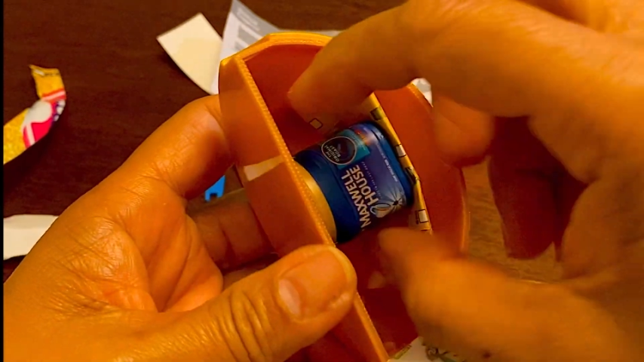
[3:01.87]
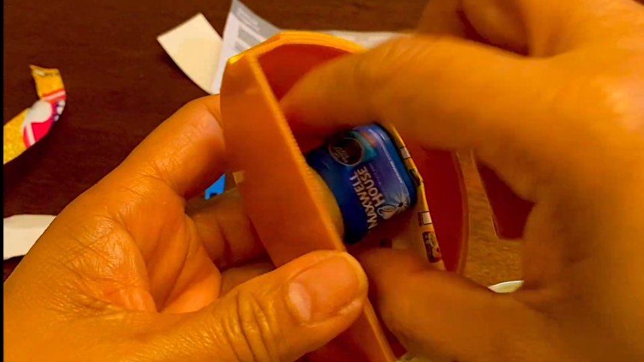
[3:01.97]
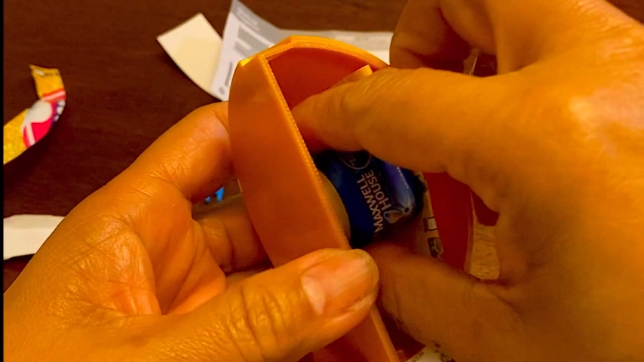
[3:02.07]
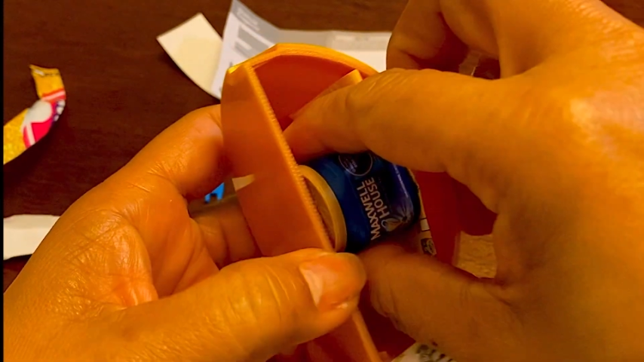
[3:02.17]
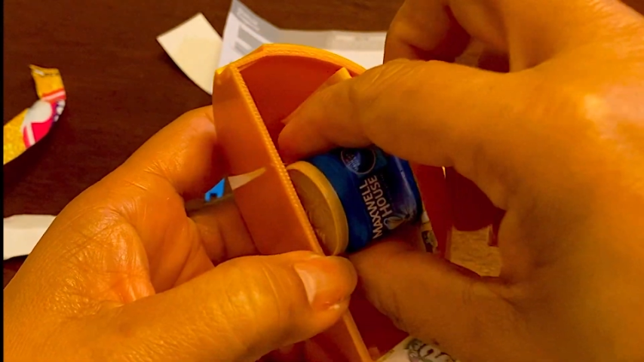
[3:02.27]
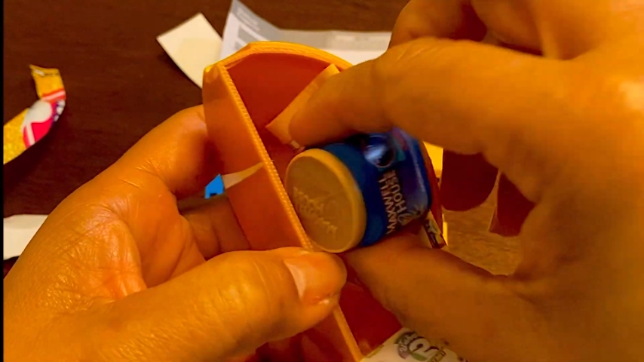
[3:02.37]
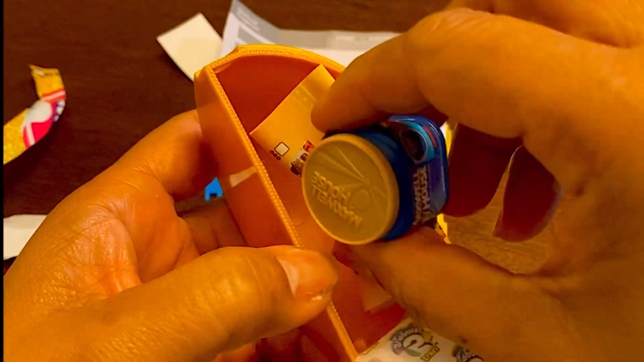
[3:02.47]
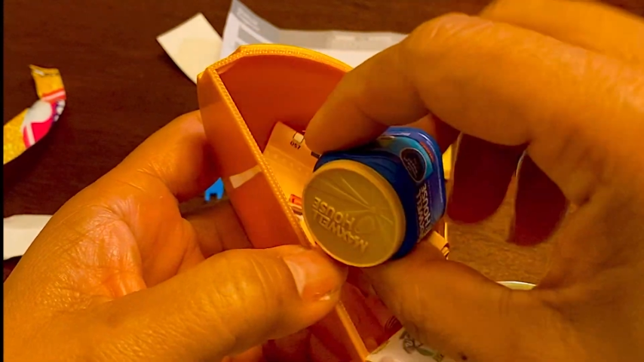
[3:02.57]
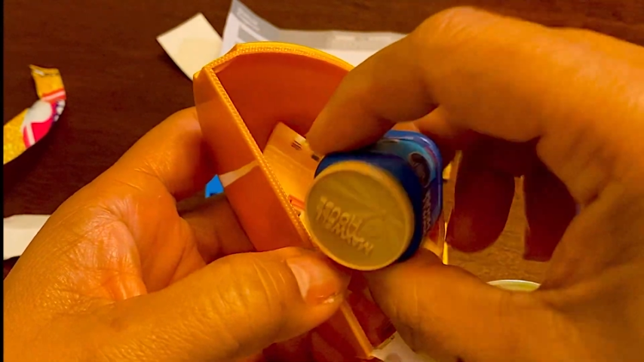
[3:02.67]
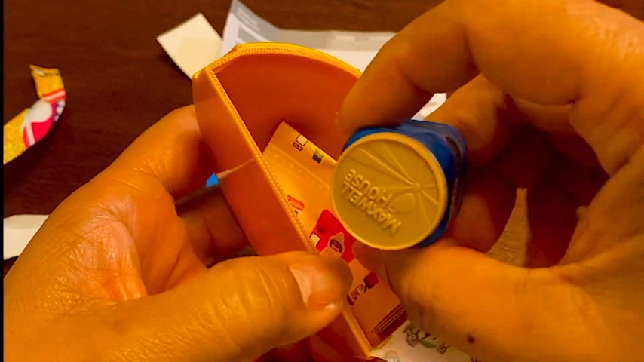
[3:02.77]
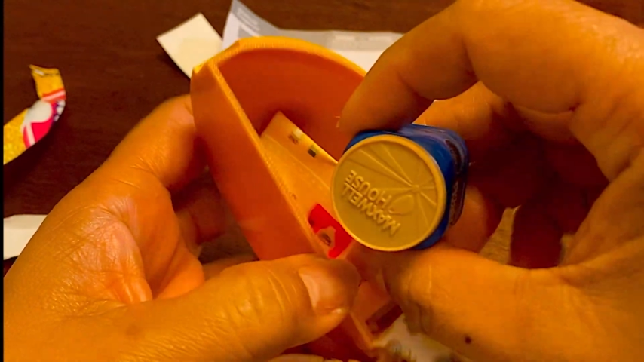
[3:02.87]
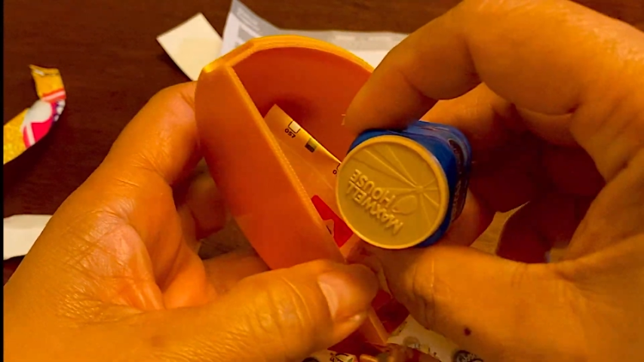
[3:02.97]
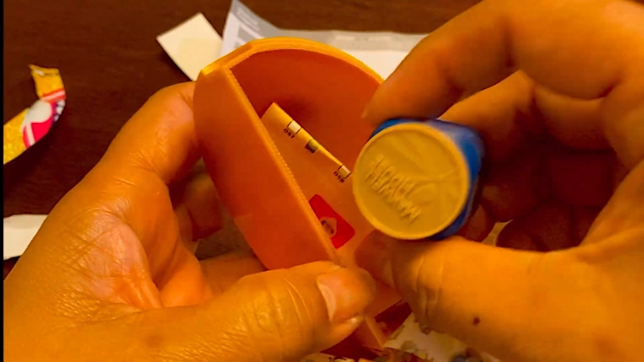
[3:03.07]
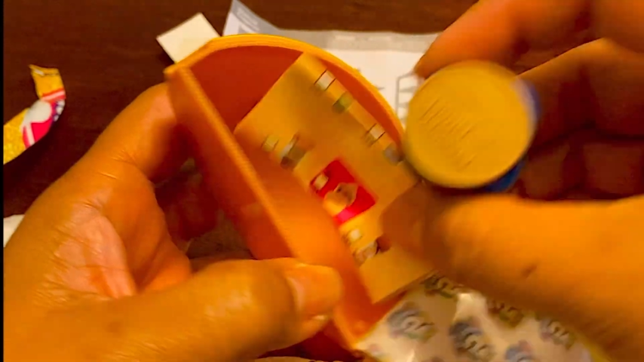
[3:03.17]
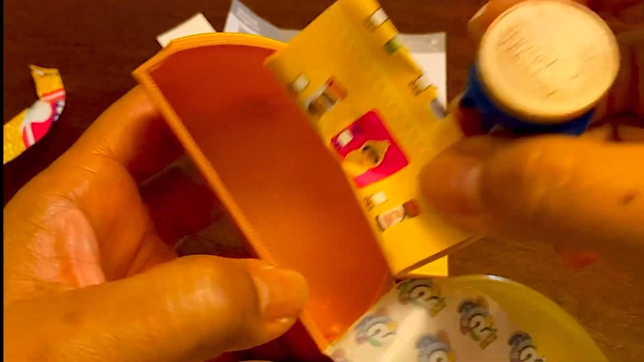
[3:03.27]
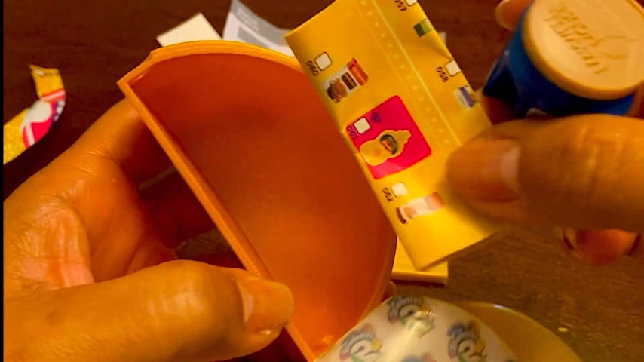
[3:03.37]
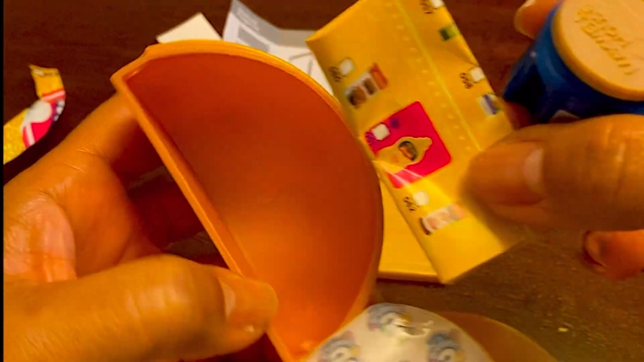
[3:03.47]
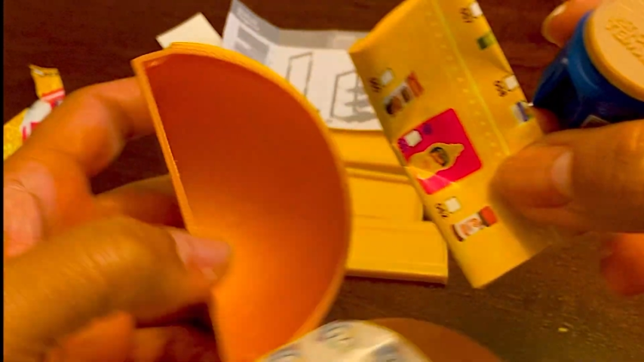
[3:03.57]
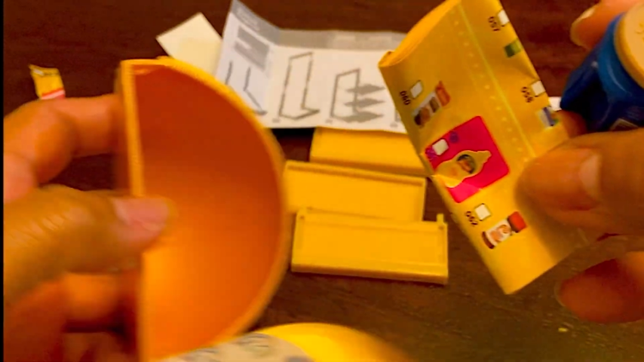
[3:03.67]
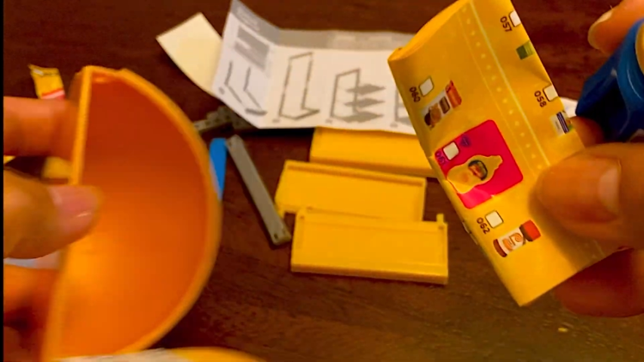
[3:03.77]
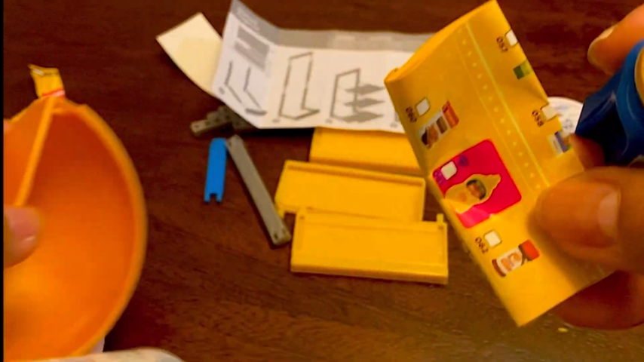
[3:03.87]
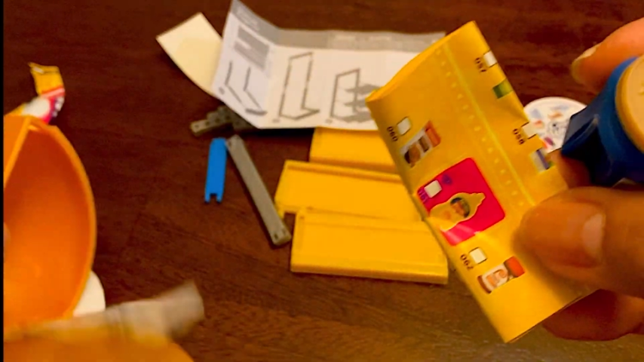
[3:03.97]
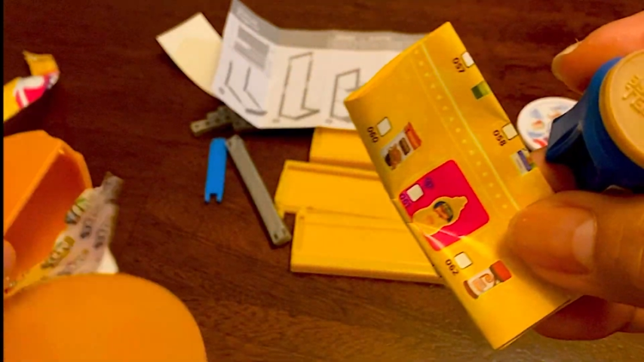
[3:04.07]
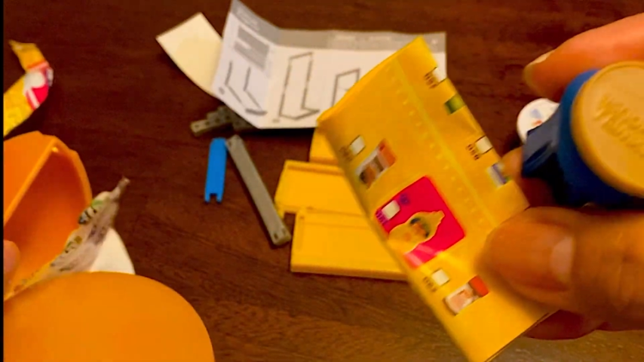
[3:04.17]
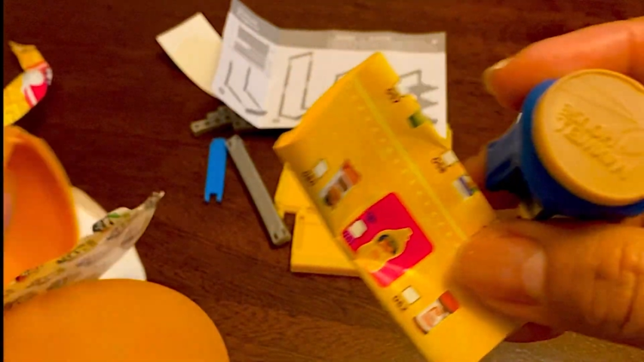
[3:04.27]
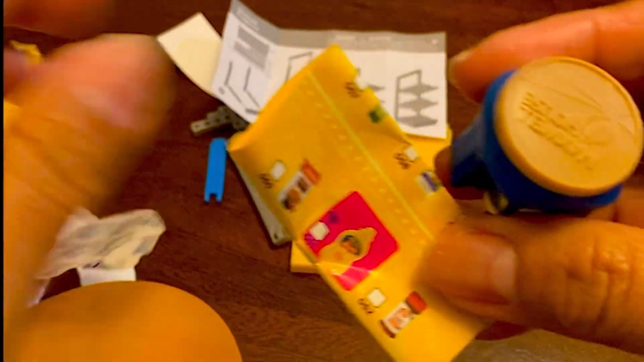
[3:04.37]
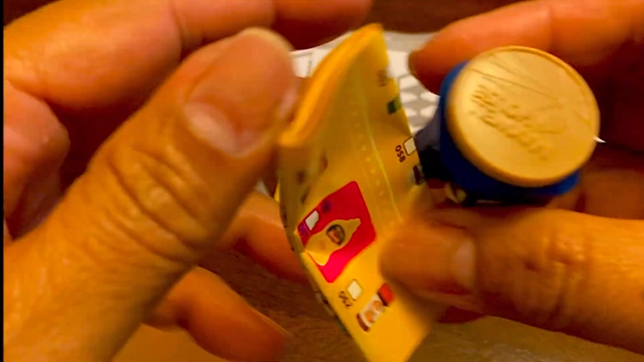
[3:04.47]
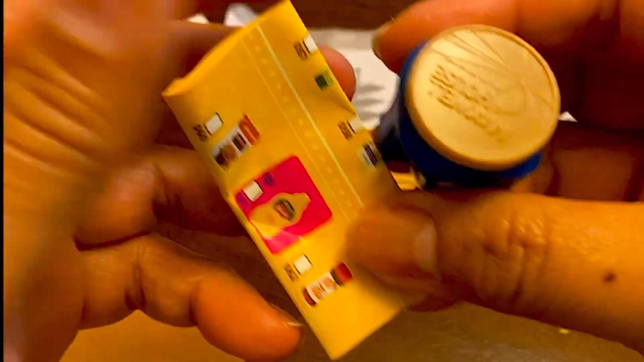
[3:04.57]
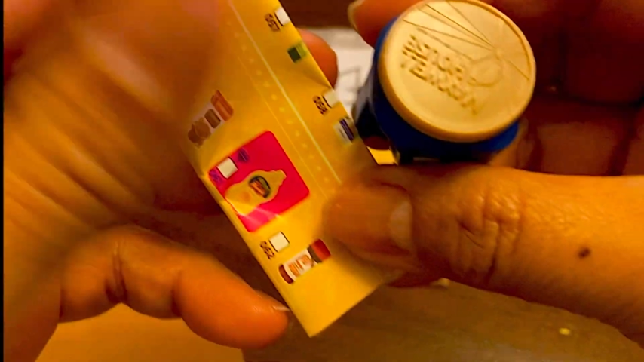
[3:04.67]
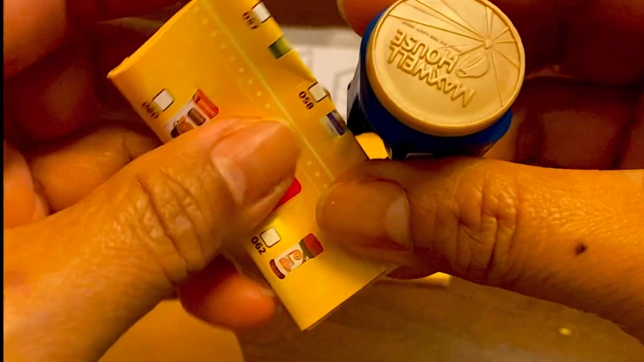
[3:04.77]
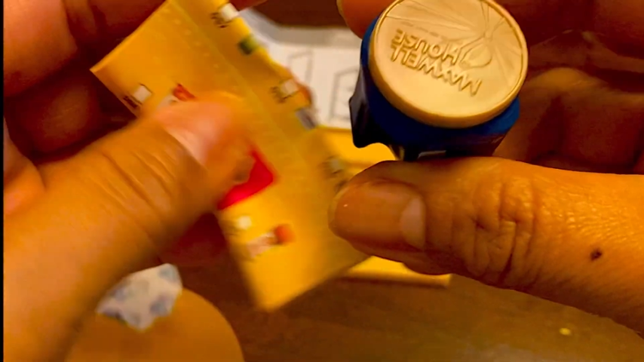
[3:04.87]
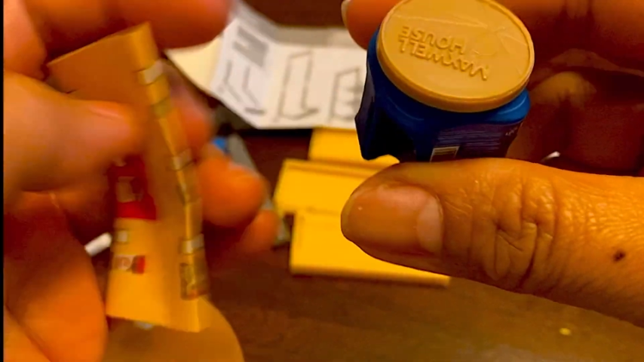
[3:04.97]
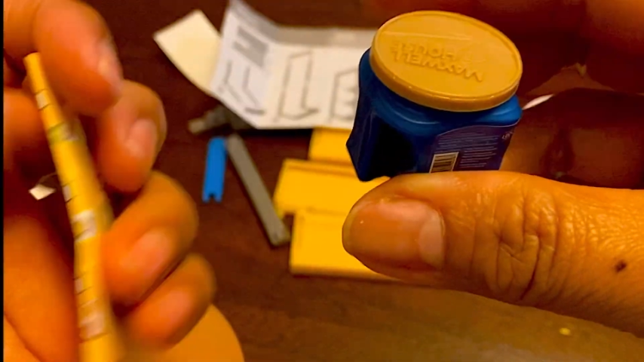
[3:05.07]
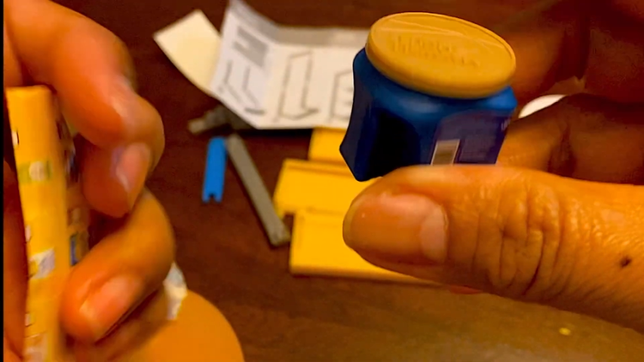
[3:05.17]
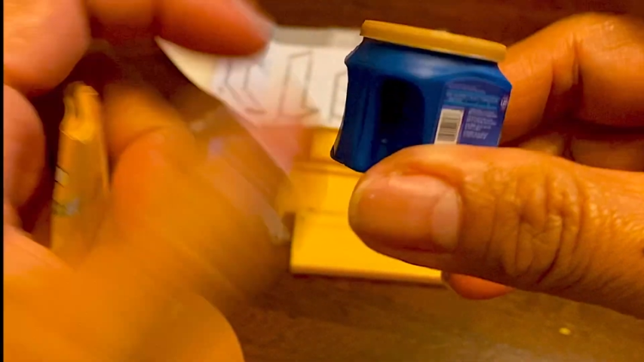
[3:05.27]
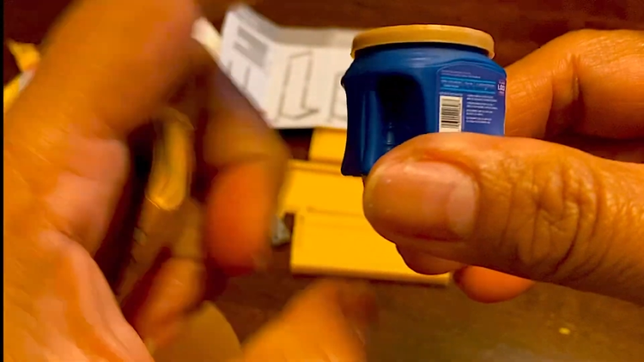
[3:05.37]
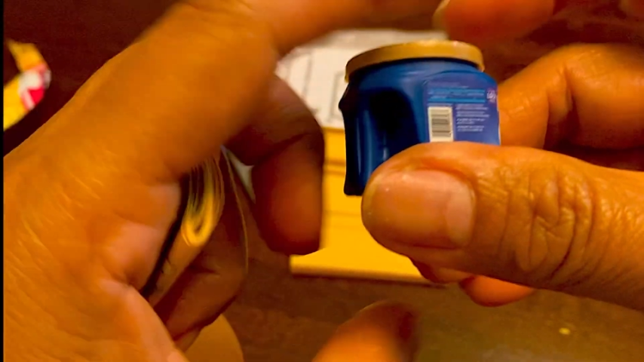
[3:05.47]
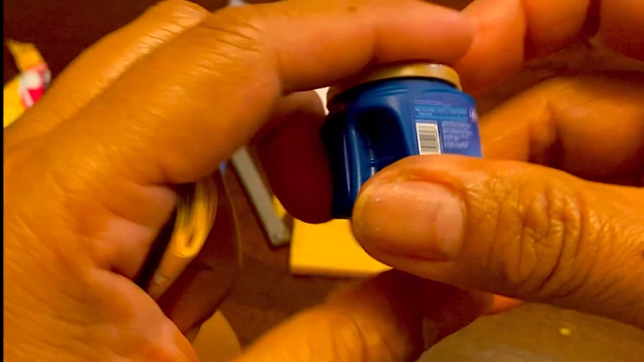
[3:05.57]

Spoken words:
No face is visible, so there are no lips to read.